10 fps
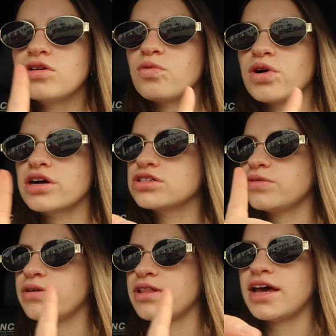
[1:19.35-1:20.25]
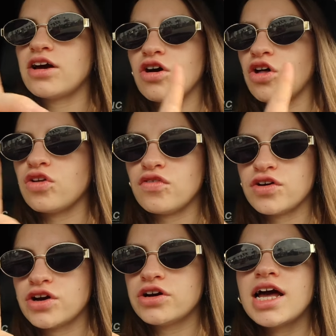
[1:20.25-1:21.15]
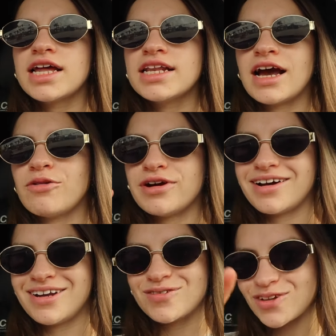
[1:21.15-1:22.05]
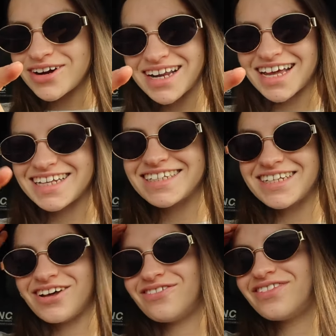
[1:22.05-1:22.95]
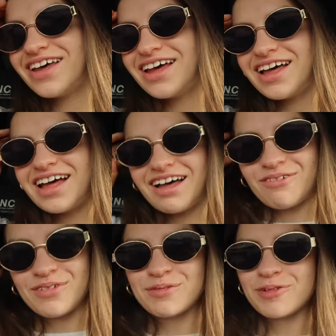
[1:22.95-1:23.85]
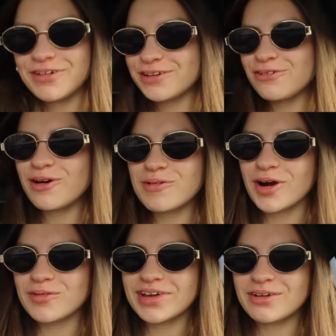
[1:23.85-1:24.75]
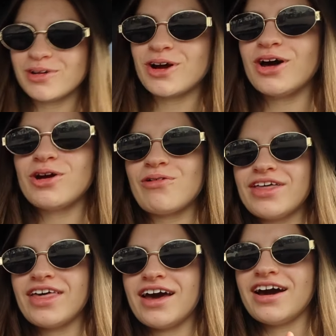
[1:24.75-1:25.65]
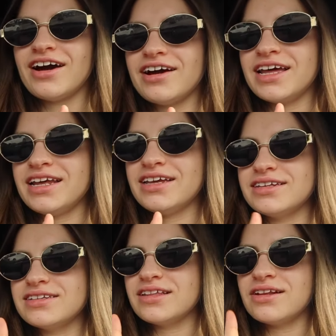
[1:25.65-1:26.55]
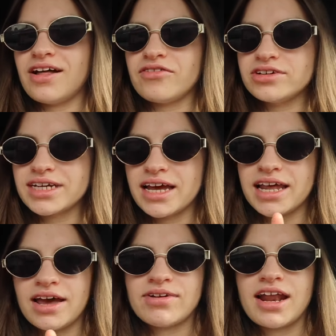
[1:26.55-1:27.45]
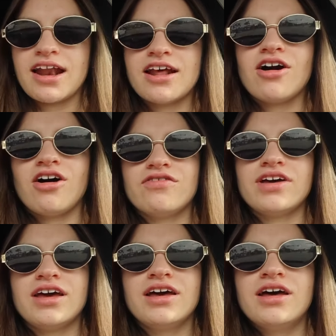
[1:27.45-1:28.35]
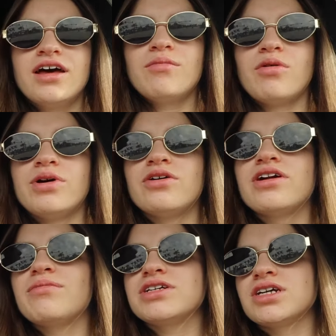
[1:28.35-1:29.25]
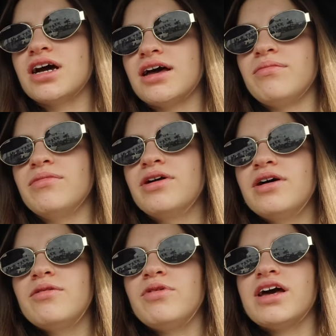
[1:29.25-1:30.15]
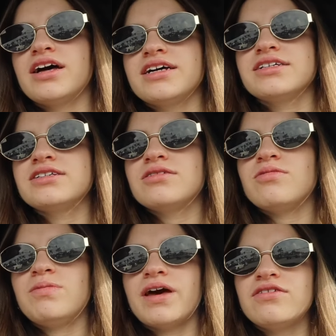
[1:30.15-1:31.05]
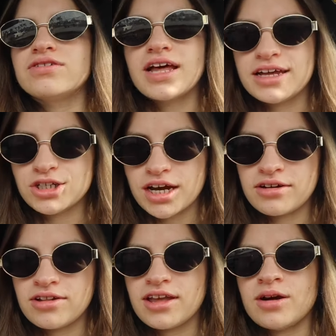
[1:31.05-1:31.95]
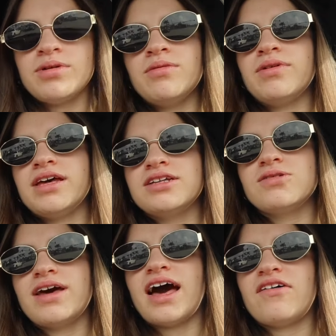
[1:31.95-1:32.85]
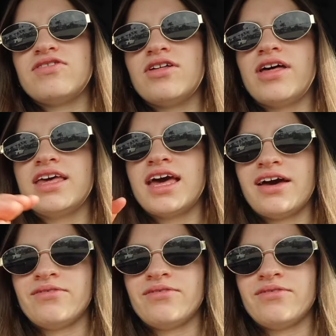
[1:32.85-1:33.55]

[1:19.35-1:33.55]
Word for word: work, so we were like all over. Now we're in Florida, so uh, we're moving to our apartment. We are on our way there. It is a little after 10. I haven't had any coffee, but we don't have much time because we paid for late checkout at the Airbnb, so we have to like get